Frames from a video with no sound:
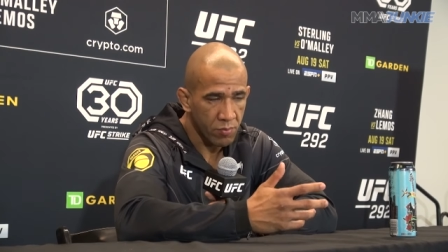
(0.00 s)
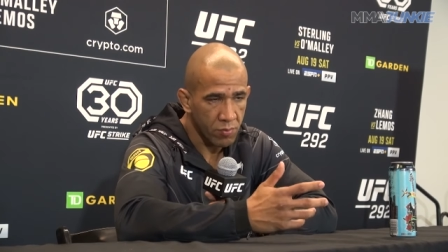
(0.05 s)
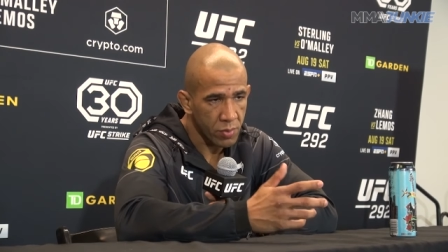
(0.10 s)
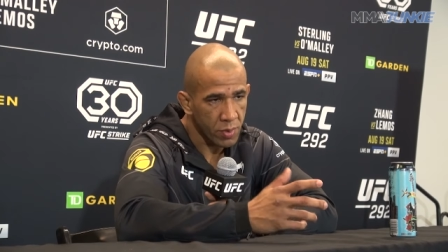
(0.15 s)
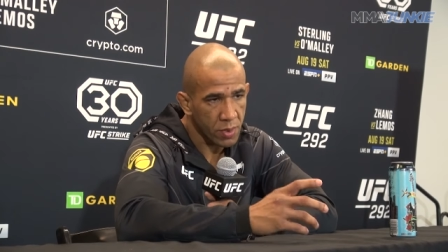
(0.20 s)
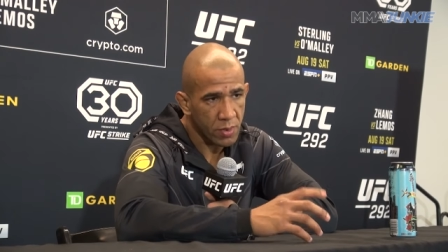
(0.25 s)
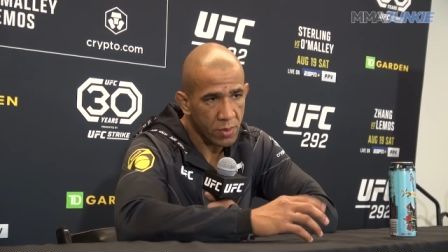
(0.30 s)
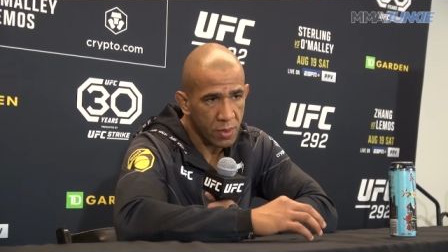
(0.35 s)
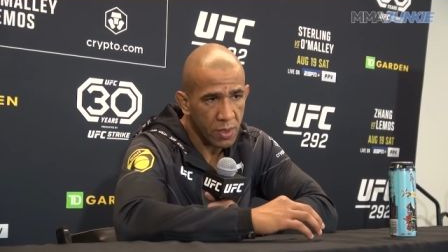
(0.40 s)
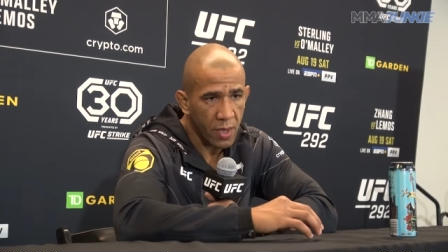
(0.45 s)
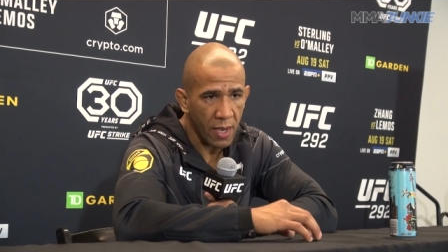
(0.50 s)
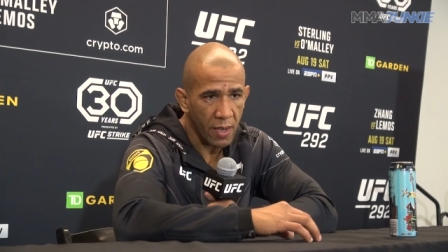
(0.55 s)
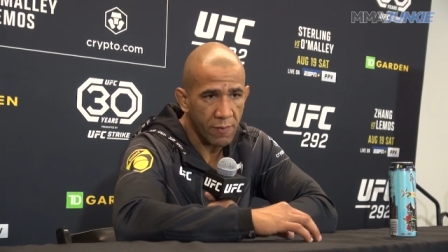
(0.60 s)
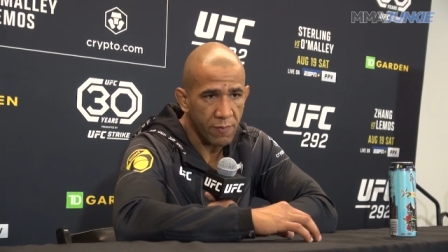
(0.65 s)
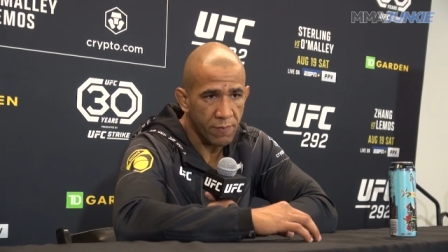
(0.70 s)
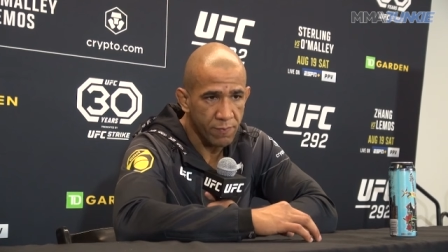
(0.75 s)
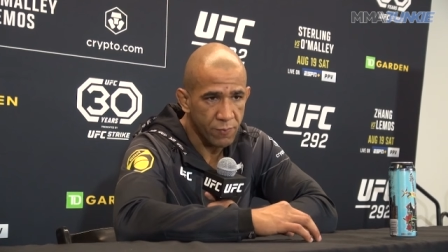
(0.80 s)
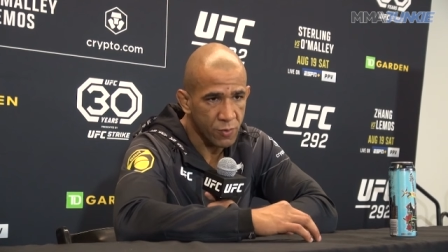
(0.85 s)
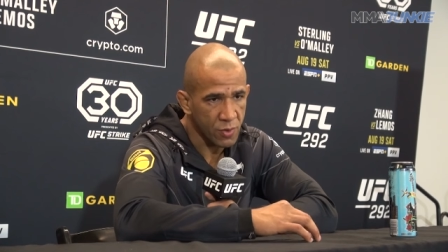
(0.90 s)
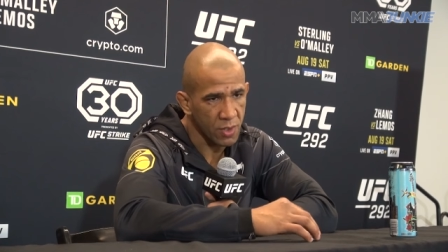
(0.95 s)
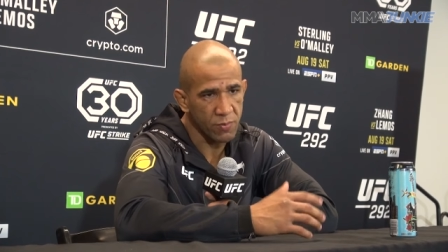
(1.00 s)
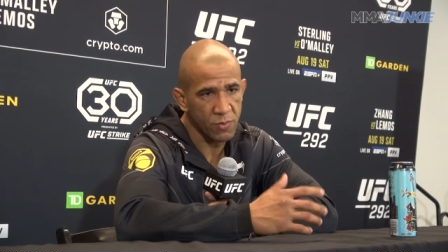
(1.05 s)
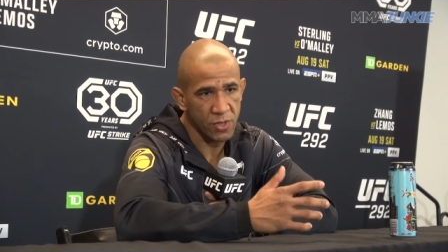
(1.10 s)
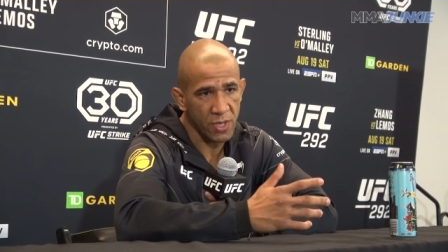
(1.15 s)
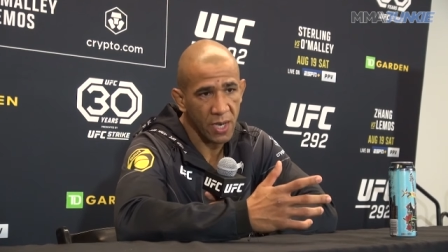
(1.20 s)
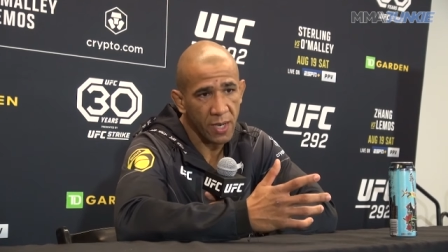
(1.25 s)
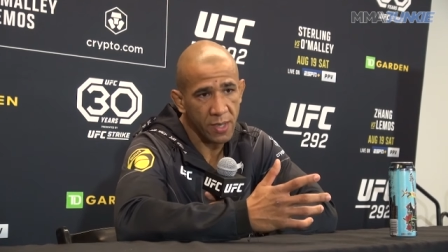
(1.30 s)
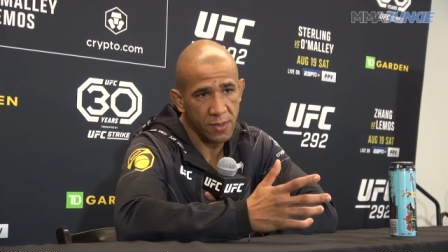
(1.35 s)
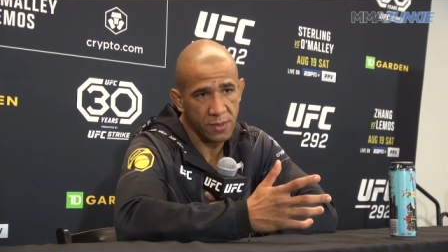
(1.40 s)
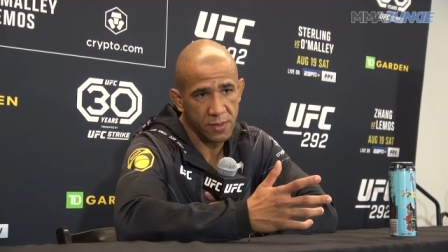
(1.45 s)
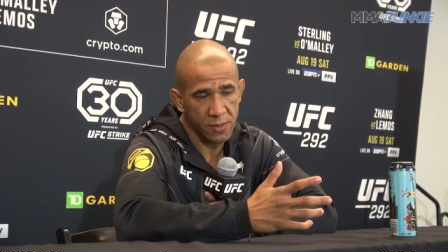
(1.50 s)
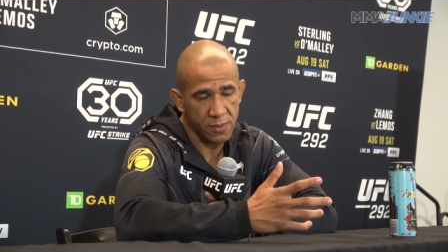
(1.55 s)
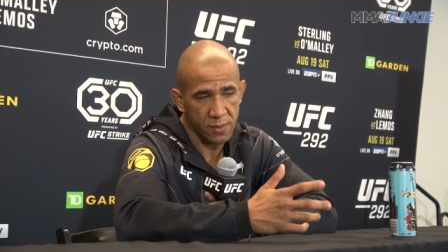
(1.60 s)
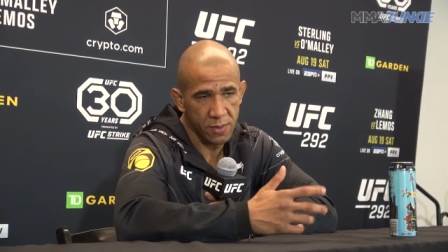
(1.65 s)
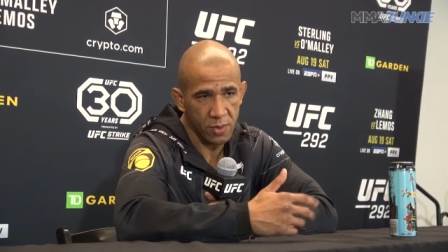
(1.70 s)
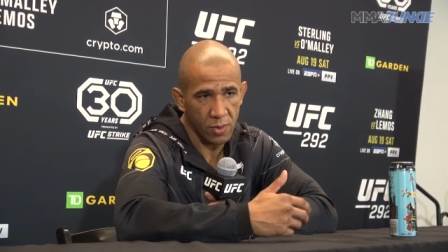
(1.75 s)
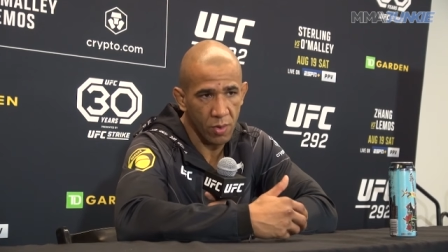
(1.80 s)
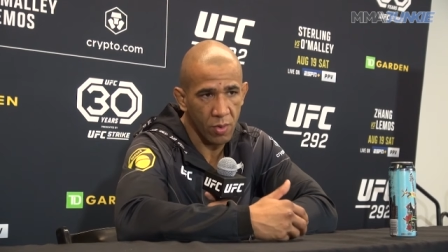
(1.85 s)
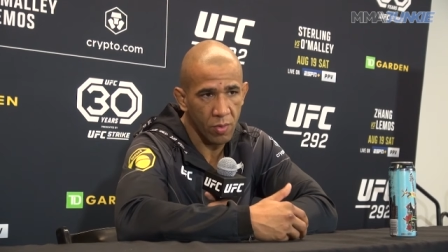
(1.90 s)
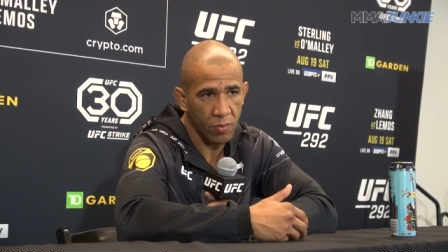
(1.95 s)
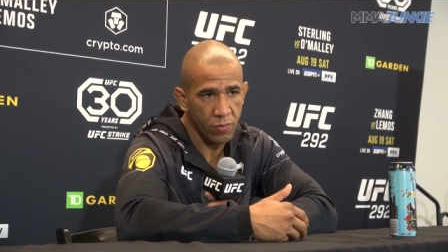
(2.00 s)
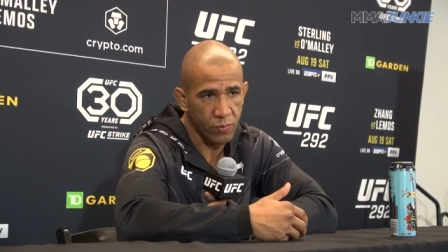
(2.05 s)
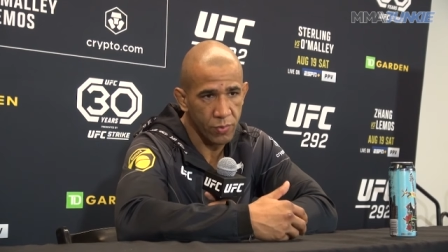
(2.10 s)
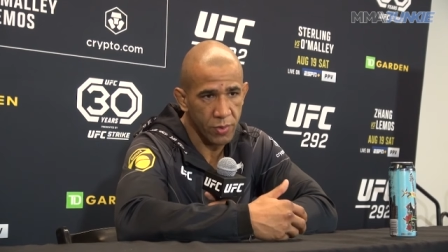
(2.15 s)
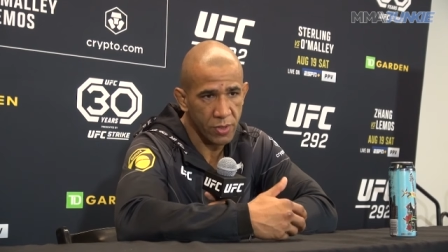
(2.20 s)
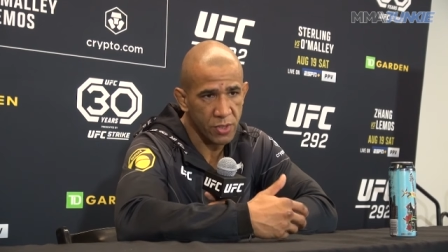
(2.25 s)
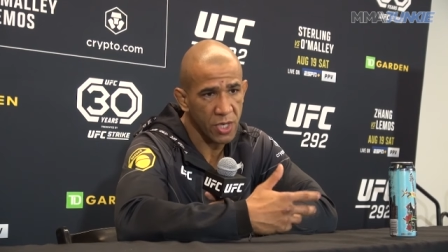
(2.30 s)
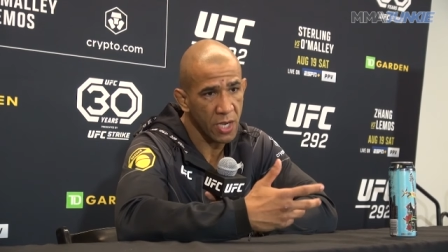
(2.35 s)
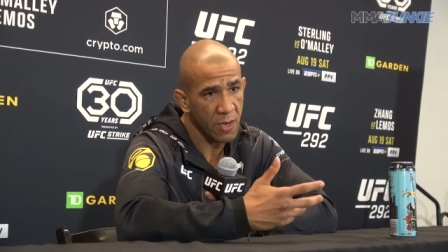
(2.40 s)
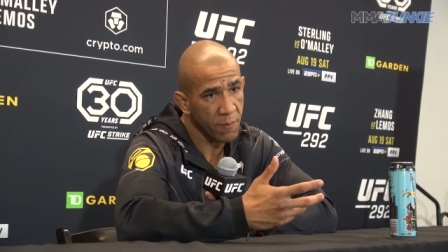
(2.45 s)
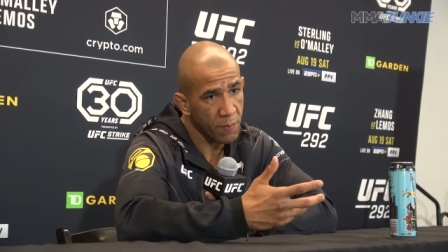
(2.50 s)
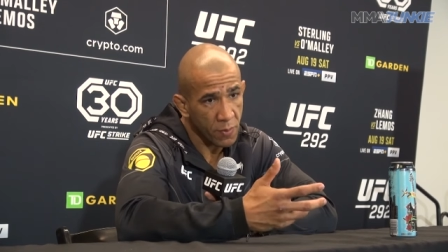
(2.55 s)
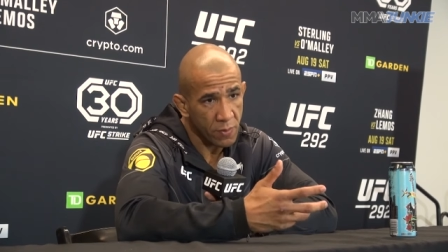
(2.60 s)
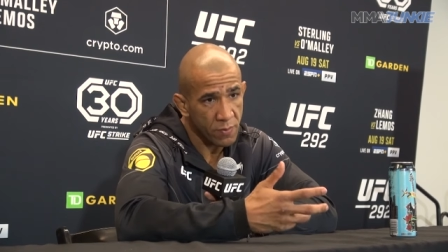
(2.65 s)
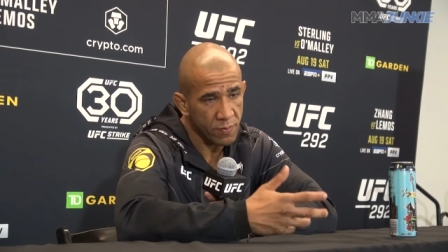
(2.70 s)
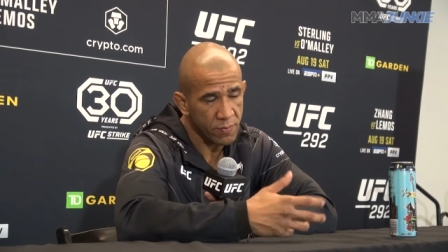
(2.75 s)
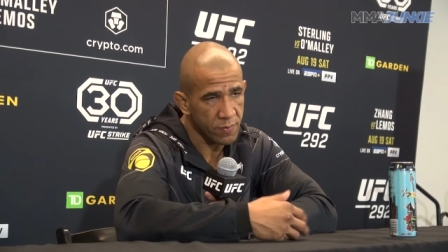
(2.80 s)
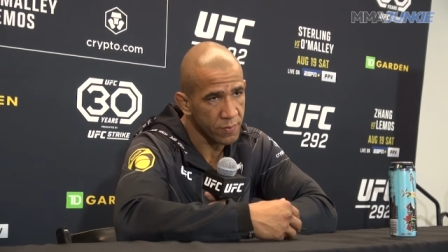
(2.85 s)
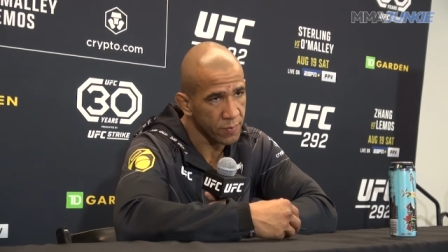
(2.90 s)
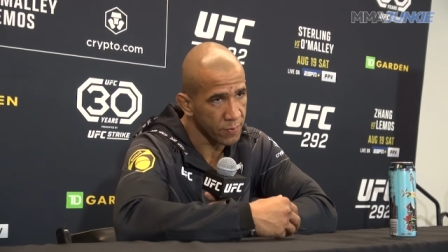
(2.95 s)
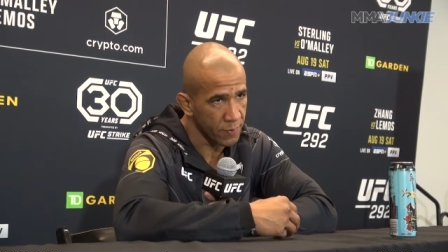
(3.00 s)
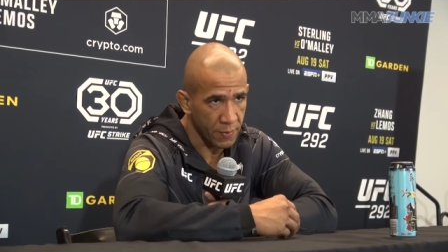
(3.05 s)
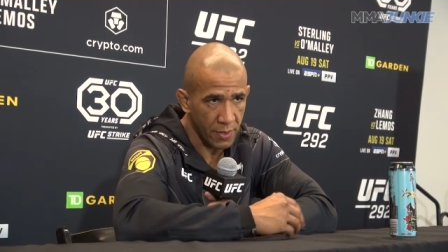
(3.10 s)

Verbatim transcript: he had some chance, The champion,